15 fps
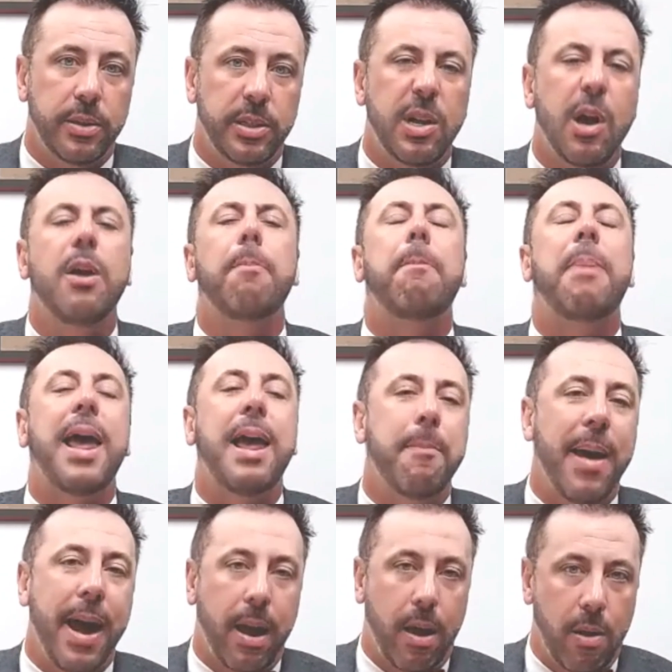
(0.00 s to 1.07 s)
It's called a
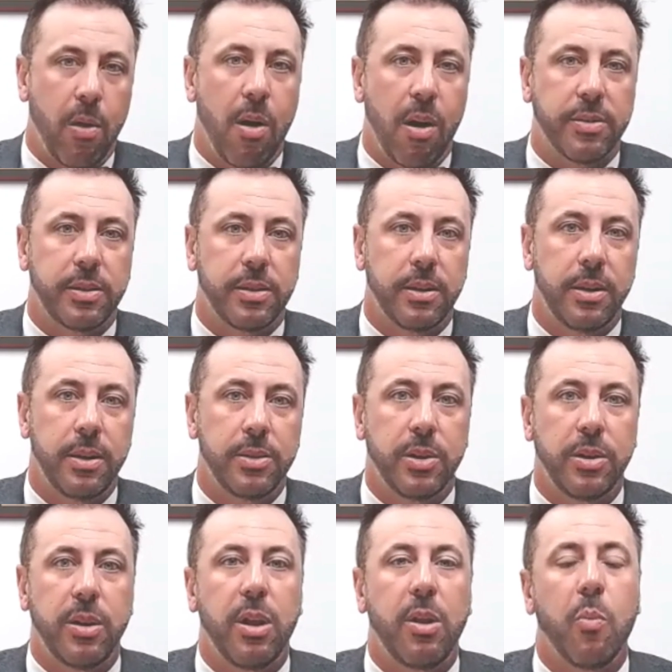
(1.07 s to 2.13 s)
payback clause. So
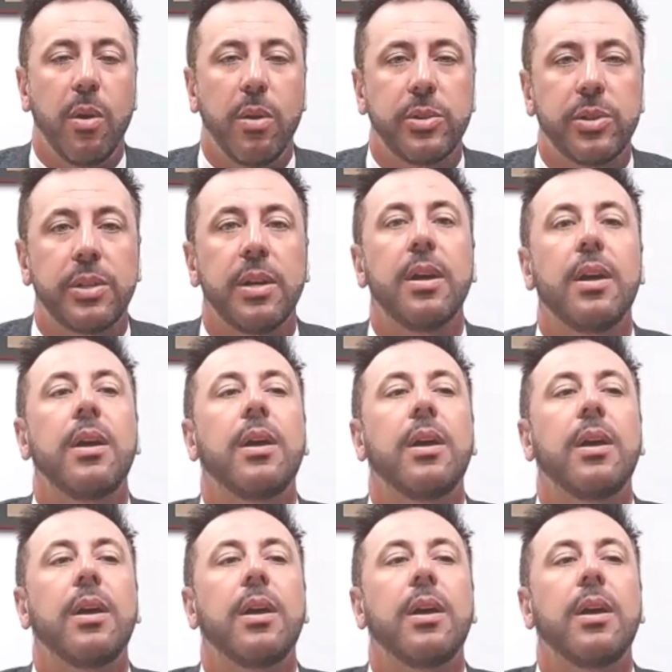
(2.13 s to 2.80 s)
in other words,